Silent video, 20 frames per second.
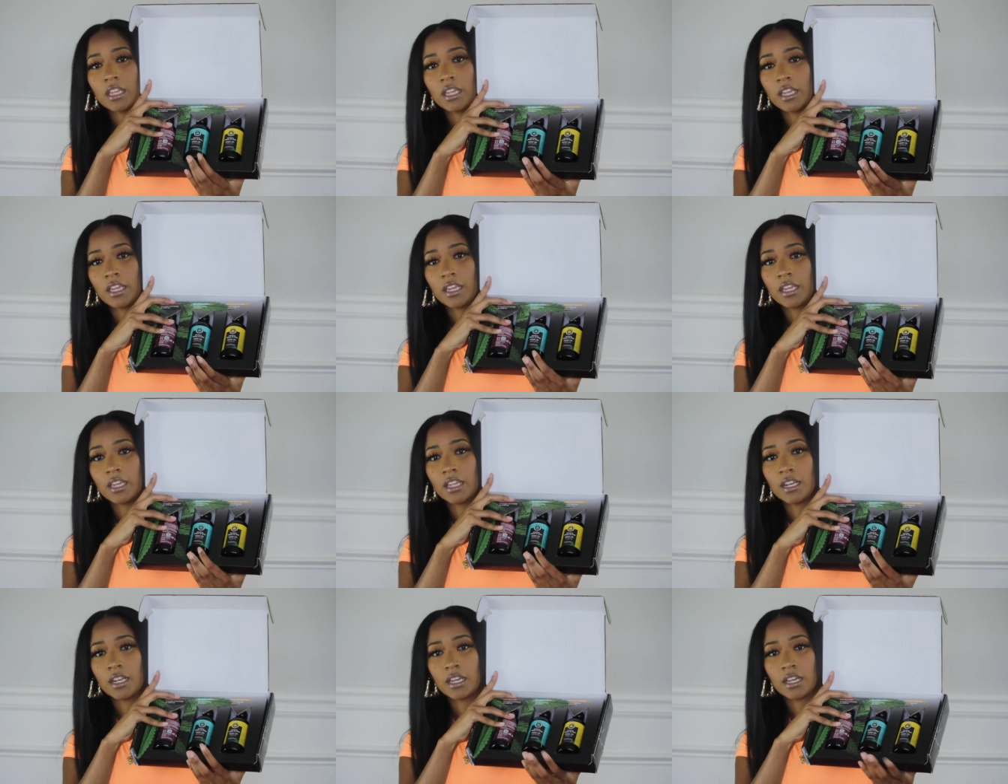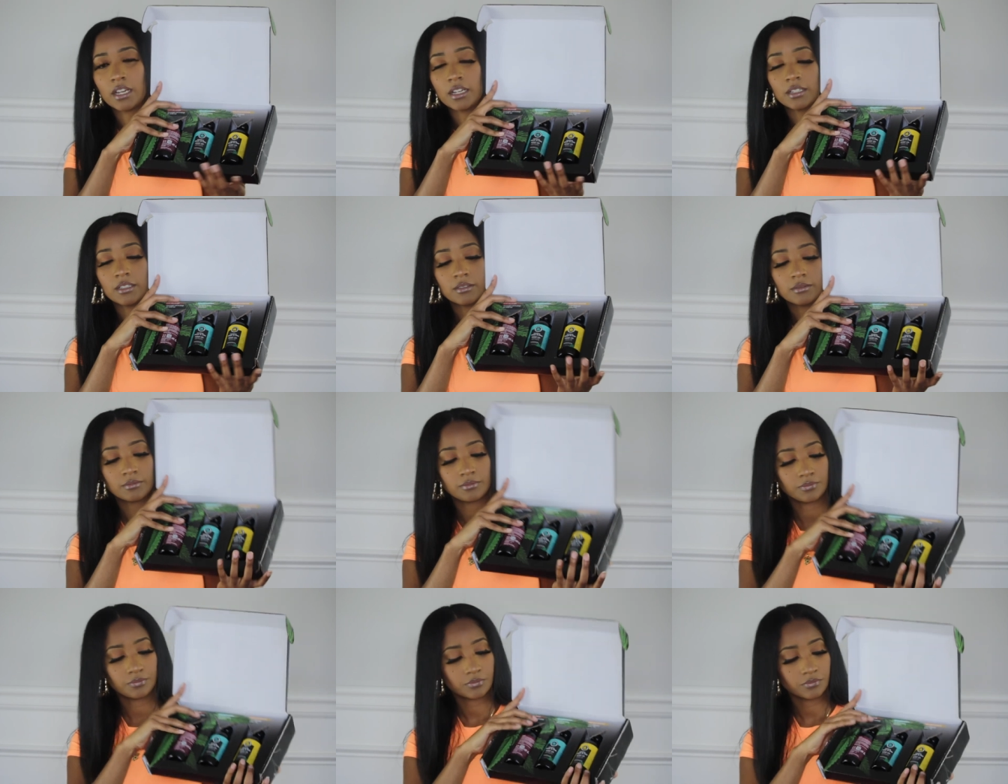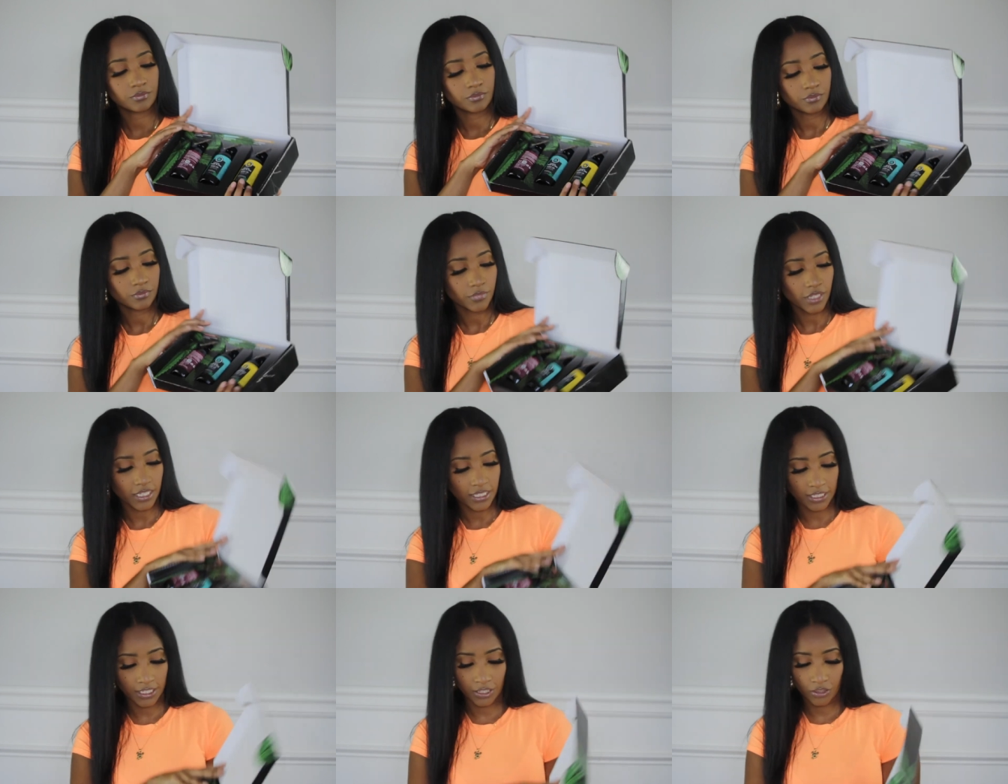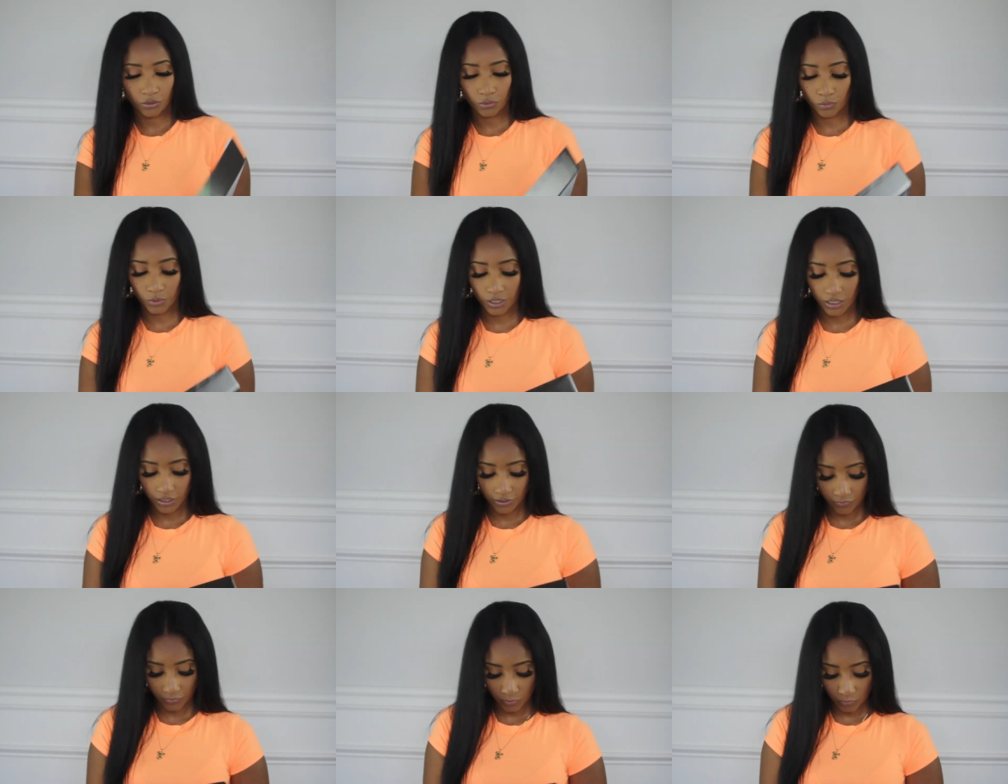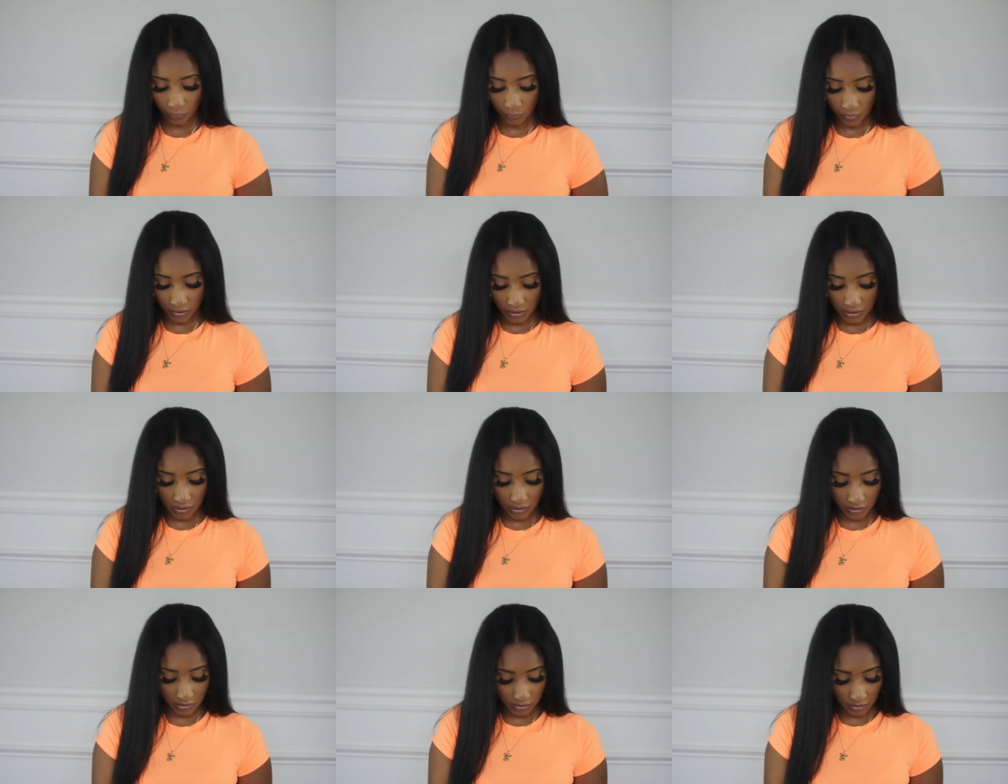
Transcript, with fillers: And they sent three different ones.